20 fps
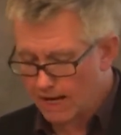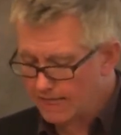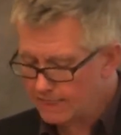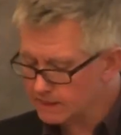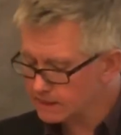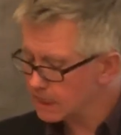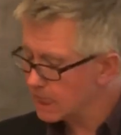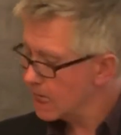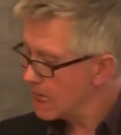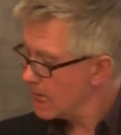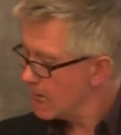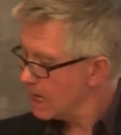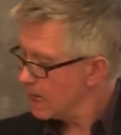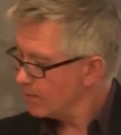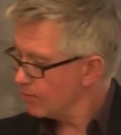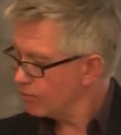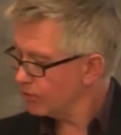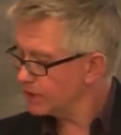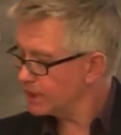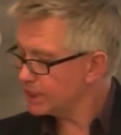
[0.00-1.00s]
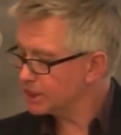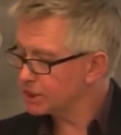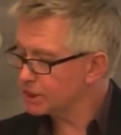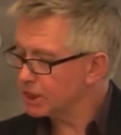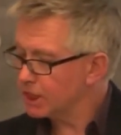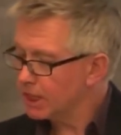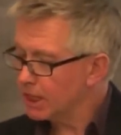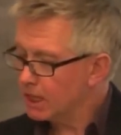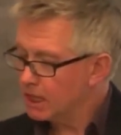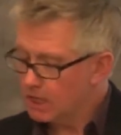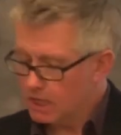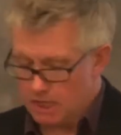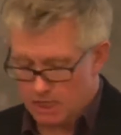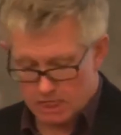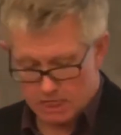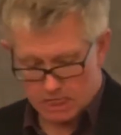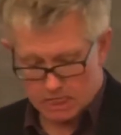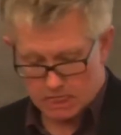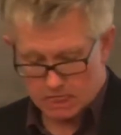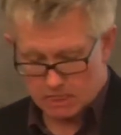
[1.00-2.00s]
as British
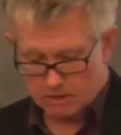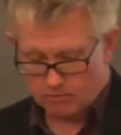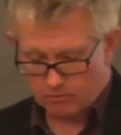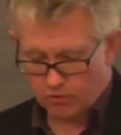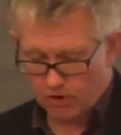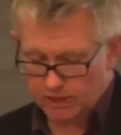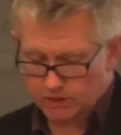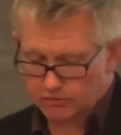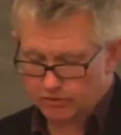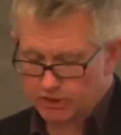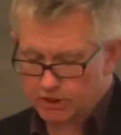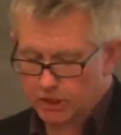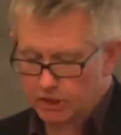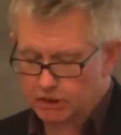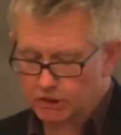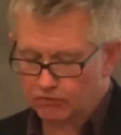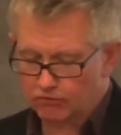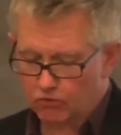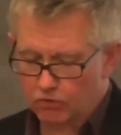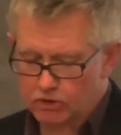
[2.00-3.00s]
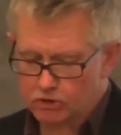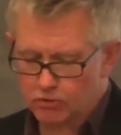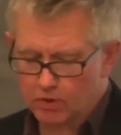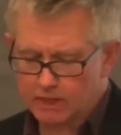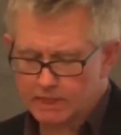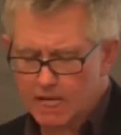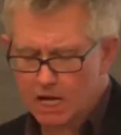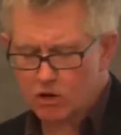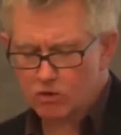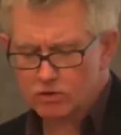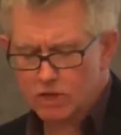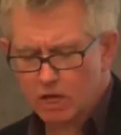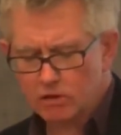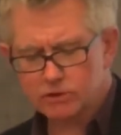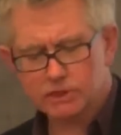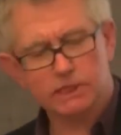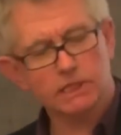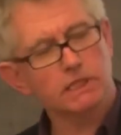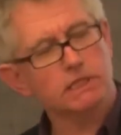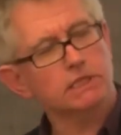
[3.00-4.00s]
press researcher Francois Nell
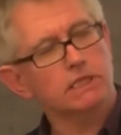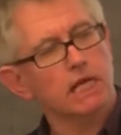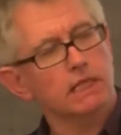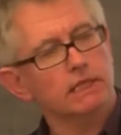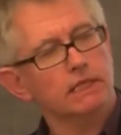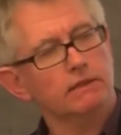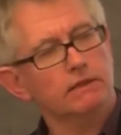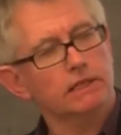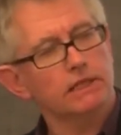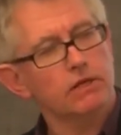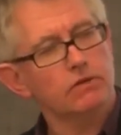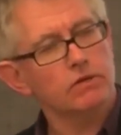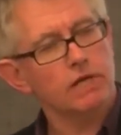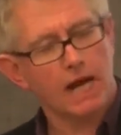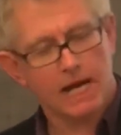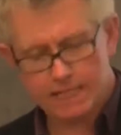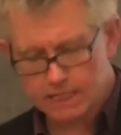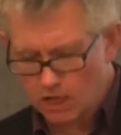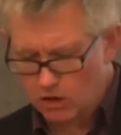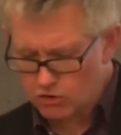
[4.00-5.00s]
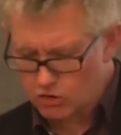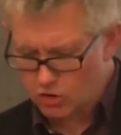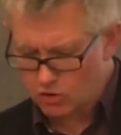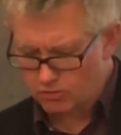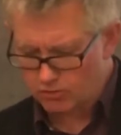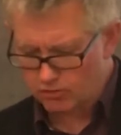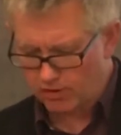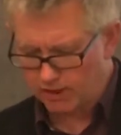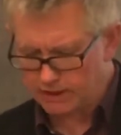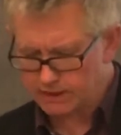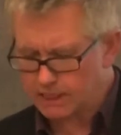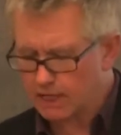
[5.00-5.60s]
notes in a study of the UK local press,